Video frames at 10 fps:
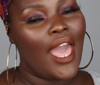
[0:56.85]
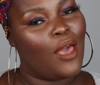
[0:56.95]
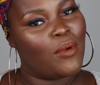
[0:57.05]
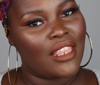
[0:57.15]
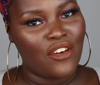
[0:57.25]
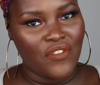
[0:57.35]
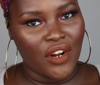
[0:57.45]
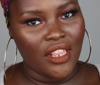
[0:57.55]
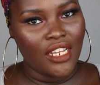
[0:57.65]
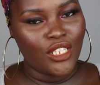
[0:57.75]
And without
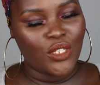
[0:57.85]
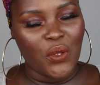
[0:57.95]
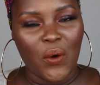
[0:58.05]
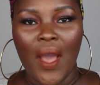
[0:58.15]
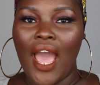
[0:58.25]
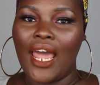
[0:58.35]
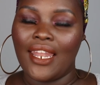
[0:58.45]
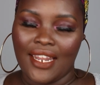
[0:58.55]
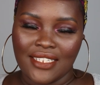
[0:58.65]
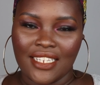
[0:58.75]
further ado,
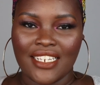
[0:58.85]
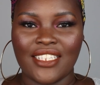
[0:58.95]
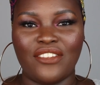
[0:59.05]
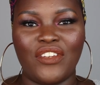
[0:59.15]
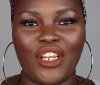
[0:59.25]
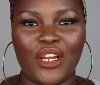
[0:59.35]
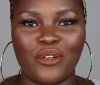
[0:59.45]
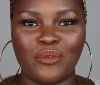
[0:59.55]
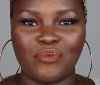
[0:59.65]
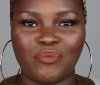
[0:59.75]
let's get into the video.